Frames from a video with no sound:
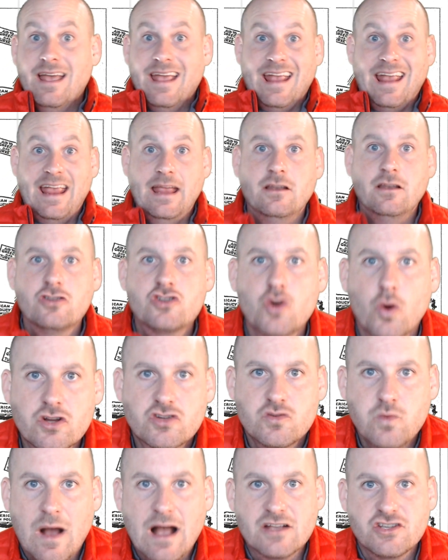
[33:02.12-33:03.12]
In
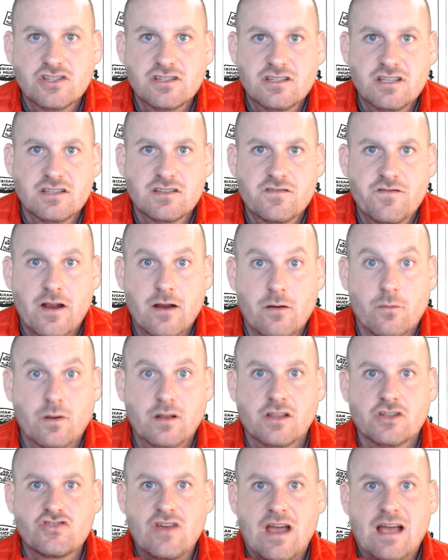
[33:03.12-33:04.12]
George Washington's
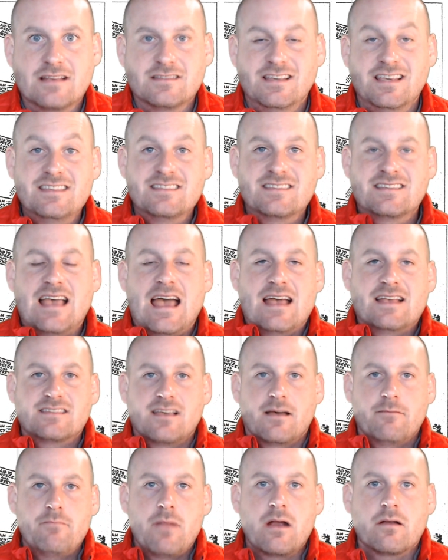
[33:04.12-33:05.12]
farewell address, he says
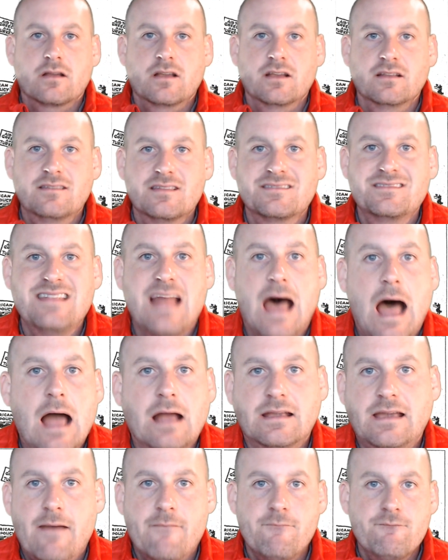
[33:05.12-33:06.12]
America does
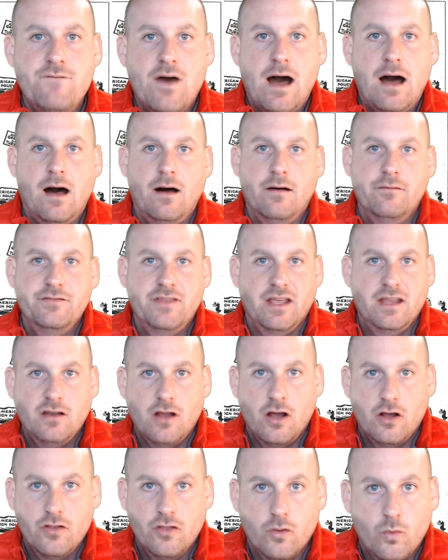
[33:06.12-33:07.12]
not get involved in
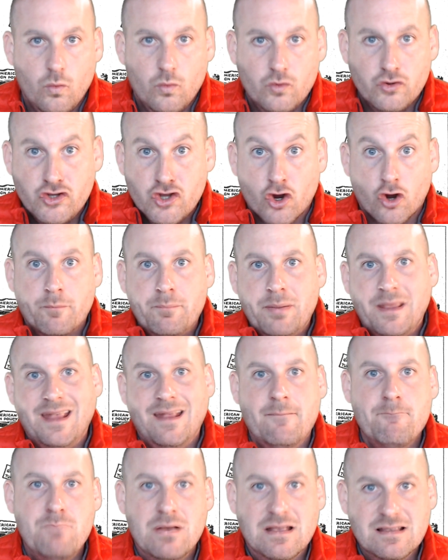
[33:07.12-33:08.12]

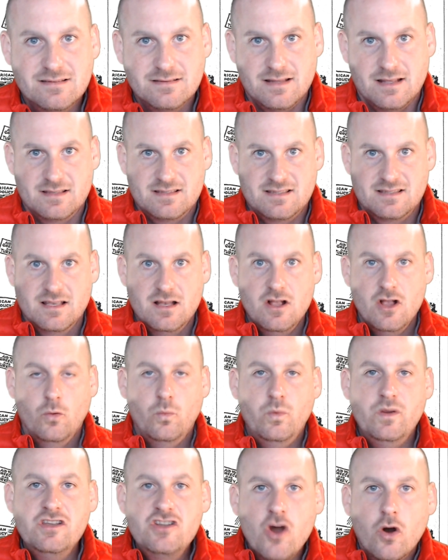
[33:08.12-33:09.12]
European business.
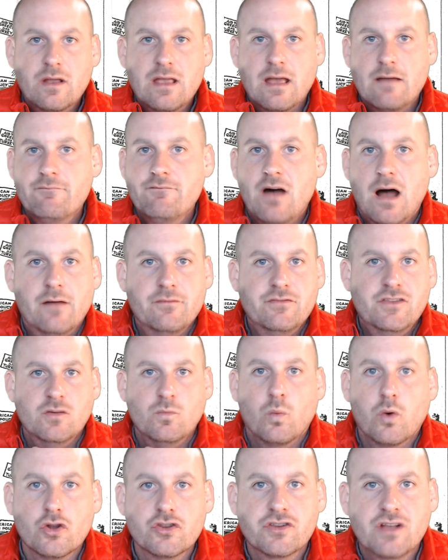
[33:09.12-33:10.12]
We don't get involved in
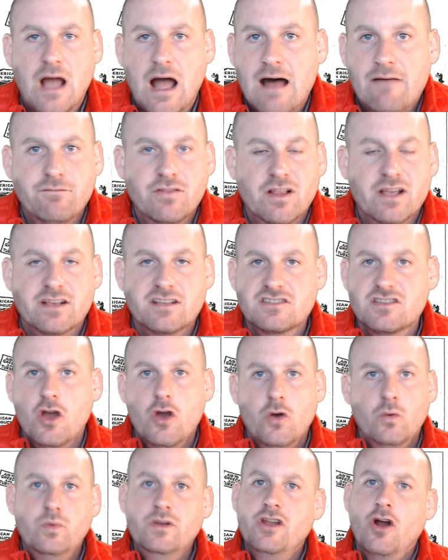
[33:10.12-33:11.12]
world conflicts.
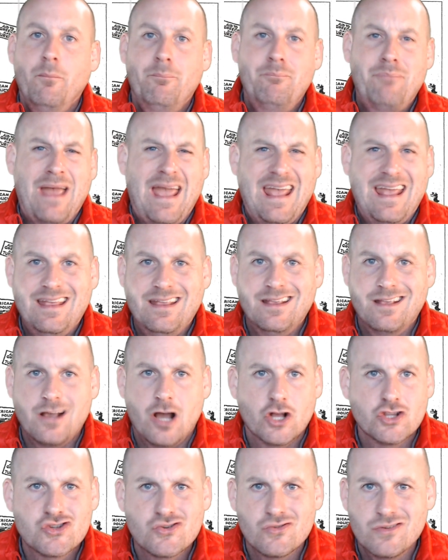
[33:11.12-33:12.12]
We don't pay
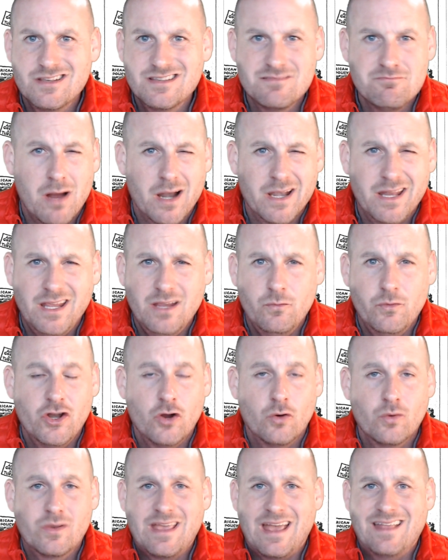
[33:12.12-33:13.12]
countries money. We
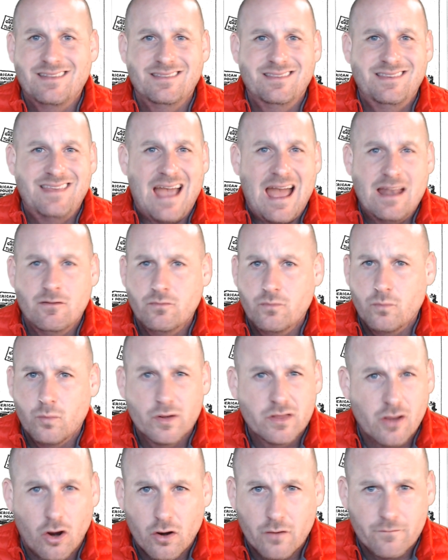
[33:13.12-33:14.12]
don't get in debt
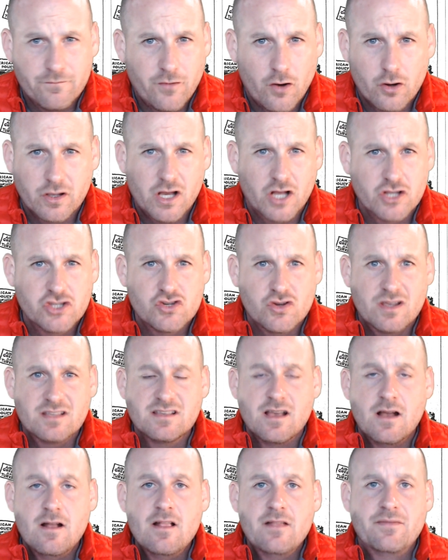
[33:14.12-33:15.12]
with our foreign countries.
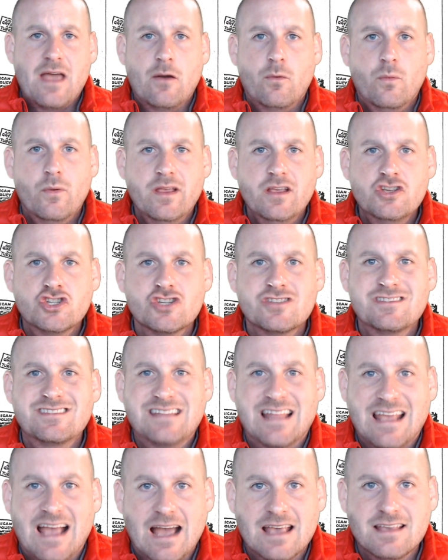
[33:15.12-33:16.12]
That we should
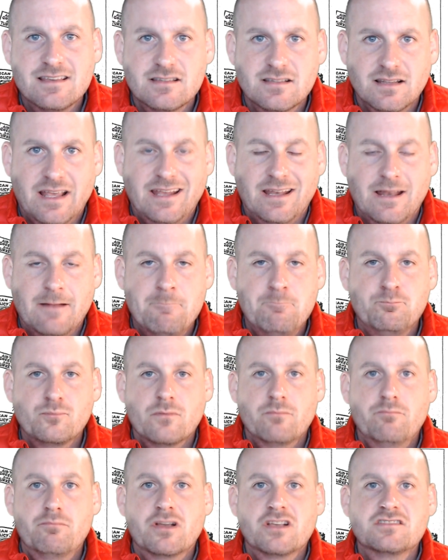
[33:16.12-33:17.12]
stay isolated,
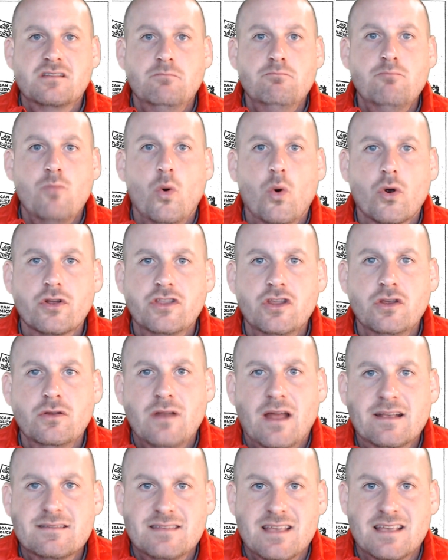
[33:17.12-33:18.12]
because the more the
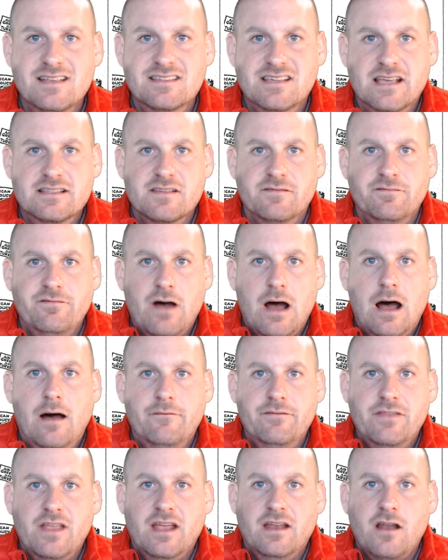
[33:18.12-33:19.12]
United States gets
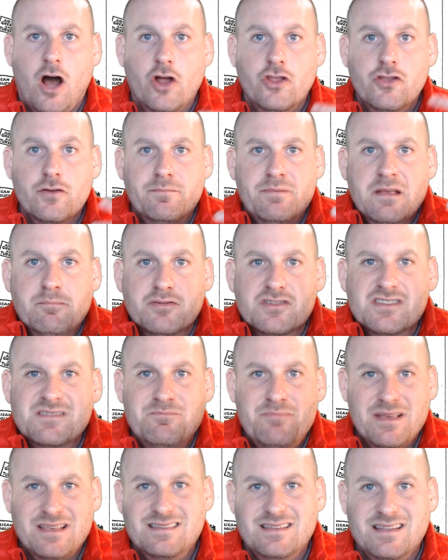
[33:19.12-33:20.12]
involved in other people's
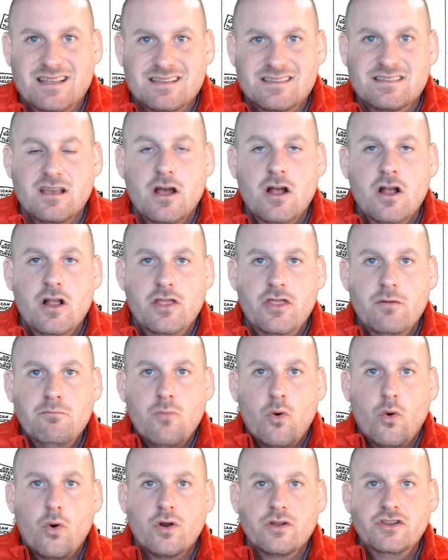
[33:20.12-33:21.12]
business, the
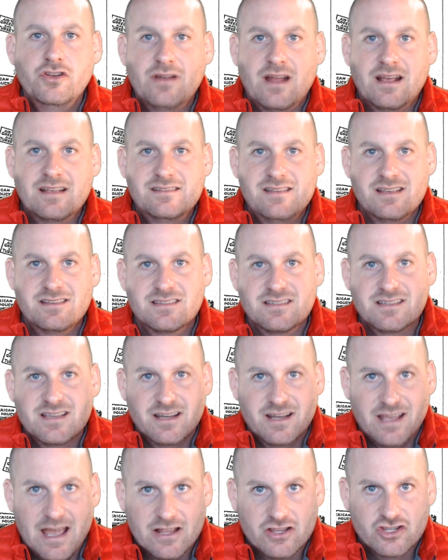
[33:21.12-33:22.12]
more the United States is going
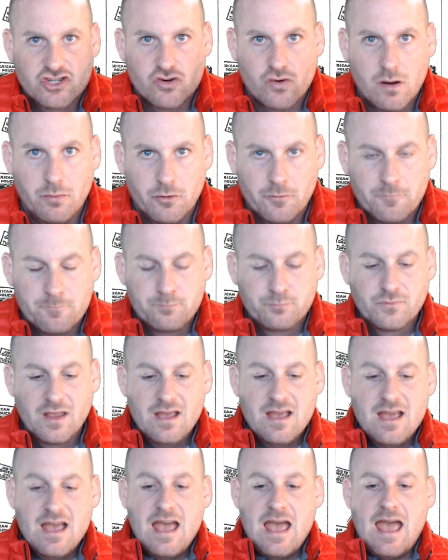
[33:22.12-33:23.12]
to get in trouble.
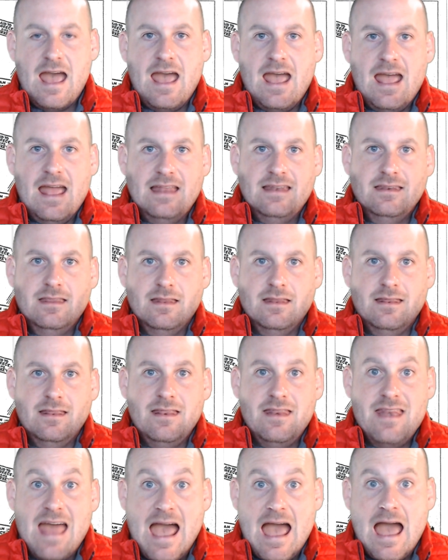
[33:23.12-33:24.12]
And
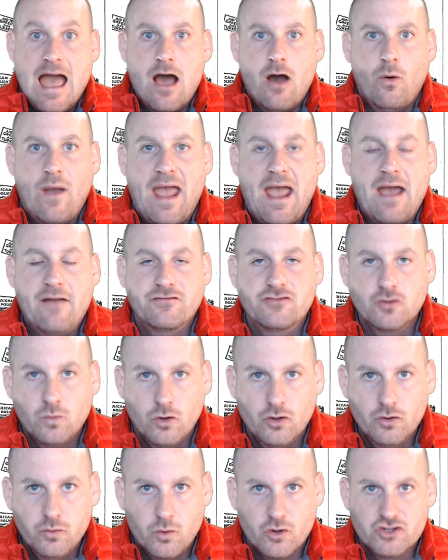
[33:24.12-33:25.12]
now, after
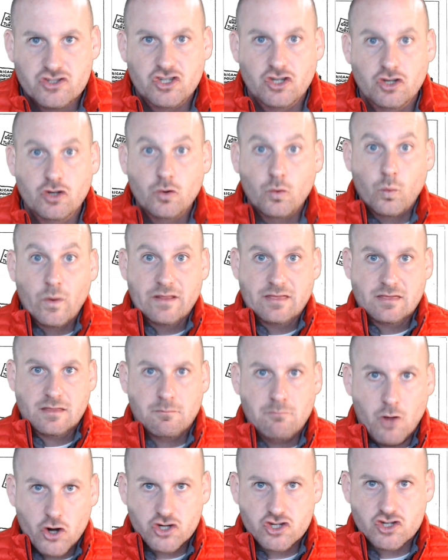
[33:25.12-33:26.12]
World War II, with the
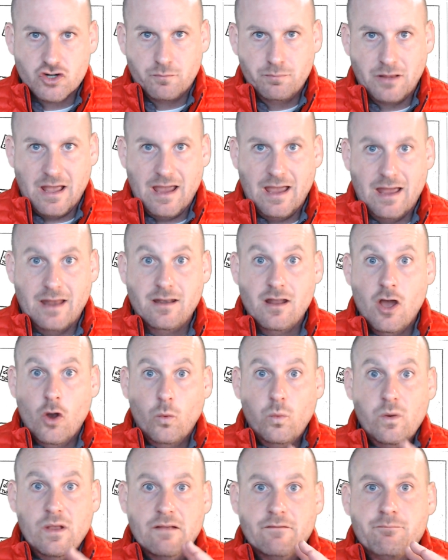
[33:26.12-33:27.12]
Marshall Plan,
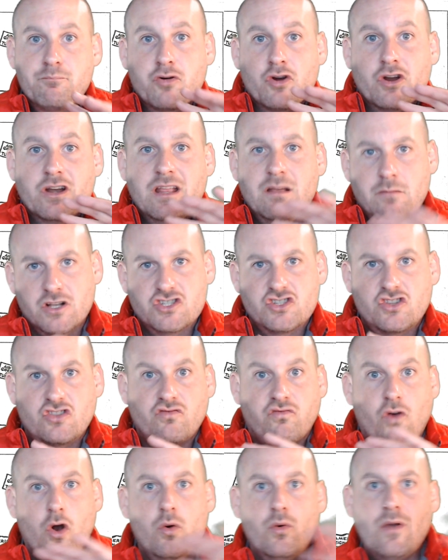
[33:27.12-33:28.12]
we have pretty much
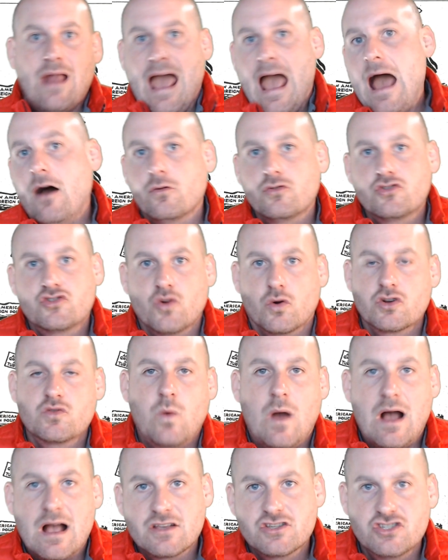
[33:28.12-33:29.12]
thrown out George
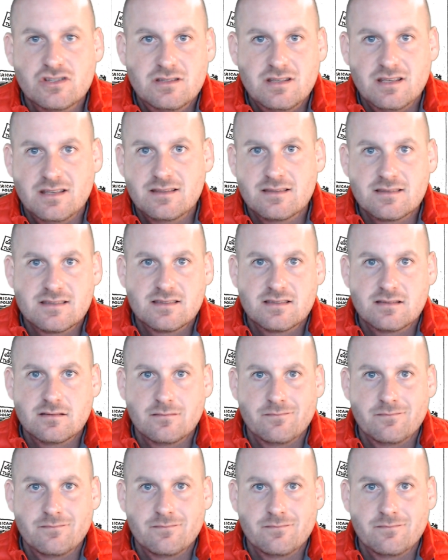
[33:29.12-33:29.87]
Washington's